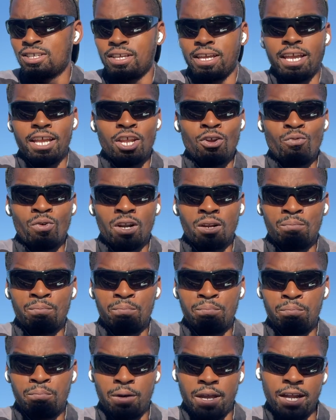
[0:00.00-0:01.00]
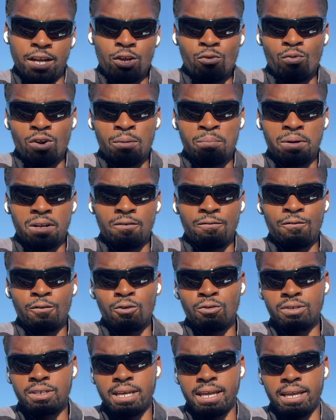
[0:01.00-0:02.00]
Anywhere but a
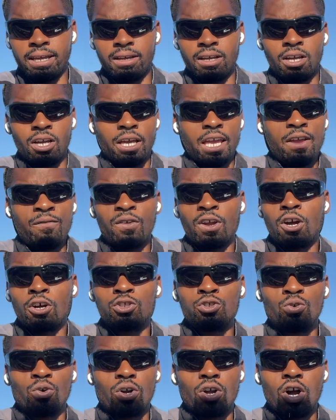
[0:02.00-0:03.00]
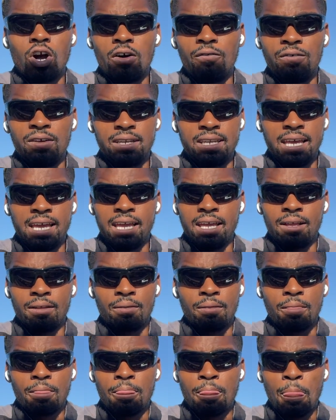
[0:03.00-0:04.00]
food date. Even go to a coffee date.
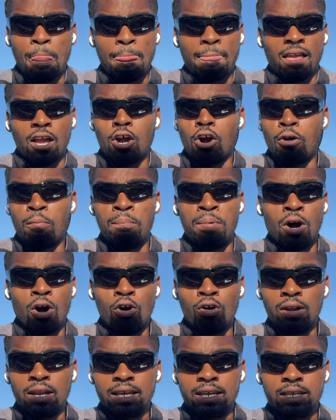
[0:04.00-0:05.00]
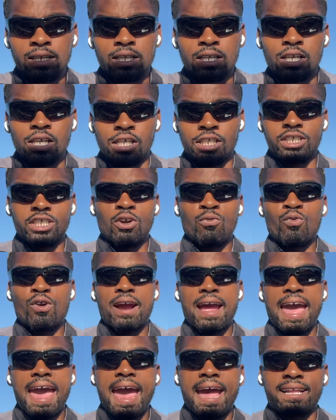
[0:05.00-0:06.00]
Go bowling. Somewhere
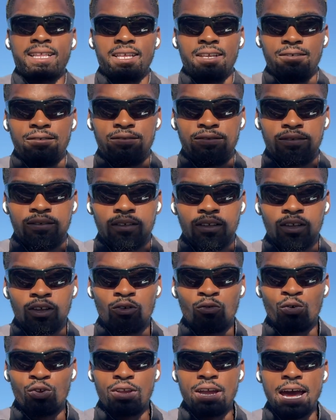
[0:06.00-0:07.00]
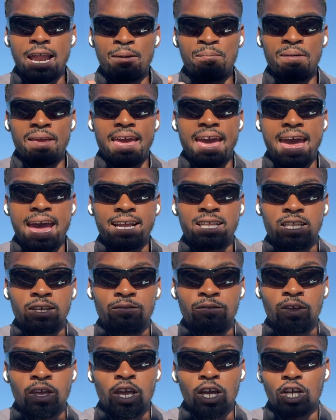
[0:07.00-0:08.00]
active where you got to be active.
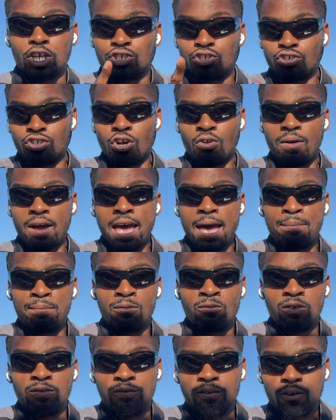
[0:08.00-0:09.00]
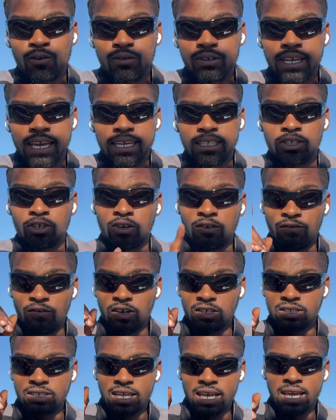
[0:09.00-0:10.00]
Because you know what happened with food dates on the
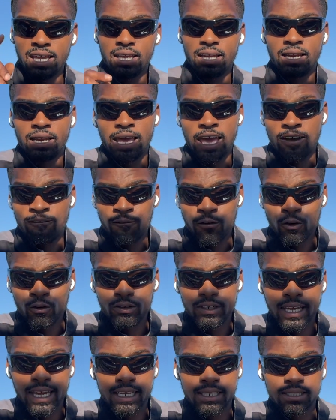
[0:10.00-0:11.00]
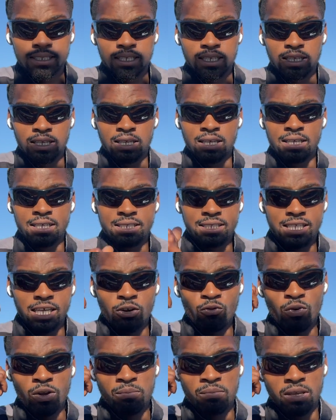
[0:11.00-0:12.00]
first date? At food dates, stick
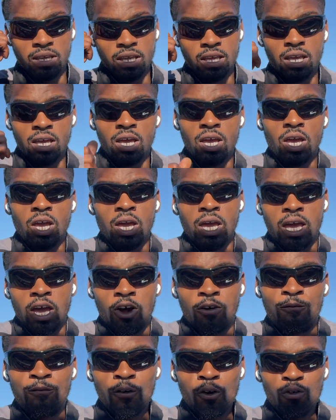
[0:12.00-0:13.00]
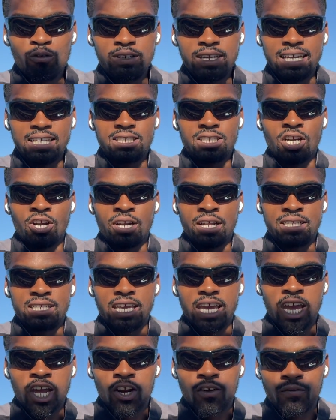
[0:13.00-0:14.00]
with me. Food dates turn into
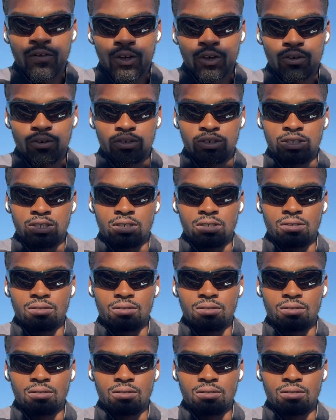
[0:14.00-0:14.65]
interviews.